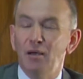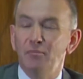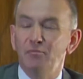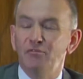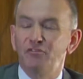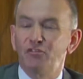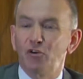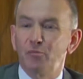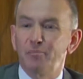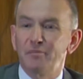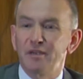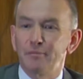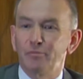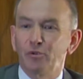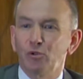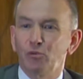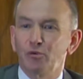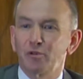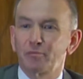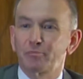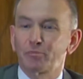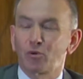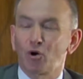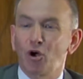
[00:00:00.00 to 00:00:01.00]
for people
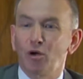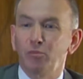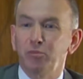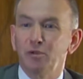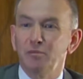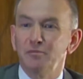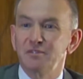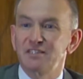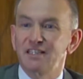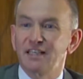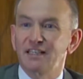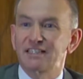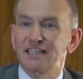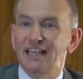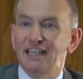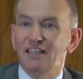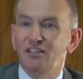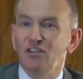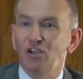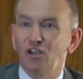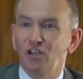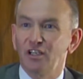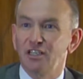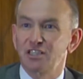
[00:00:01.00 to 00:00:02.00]
with problems that
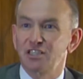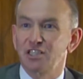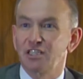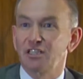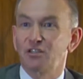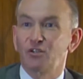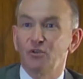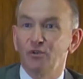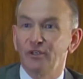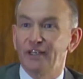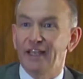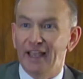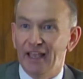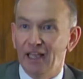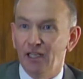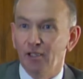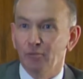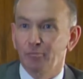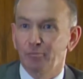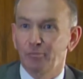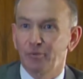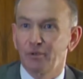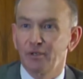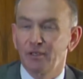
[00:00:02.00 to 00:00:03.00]
technology could help.
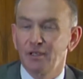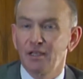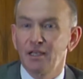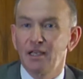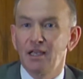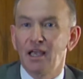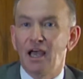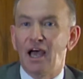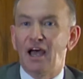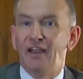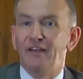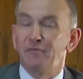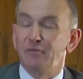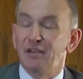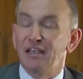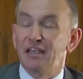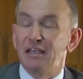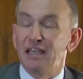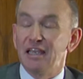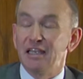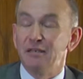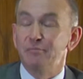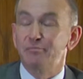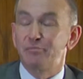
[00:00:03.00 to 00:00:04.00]
And
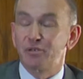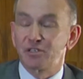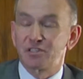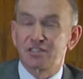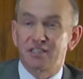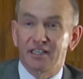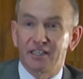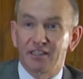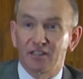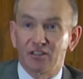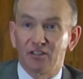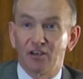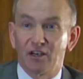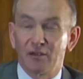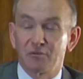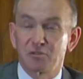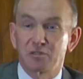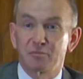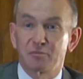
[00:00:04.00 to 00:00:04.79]
in particular, I was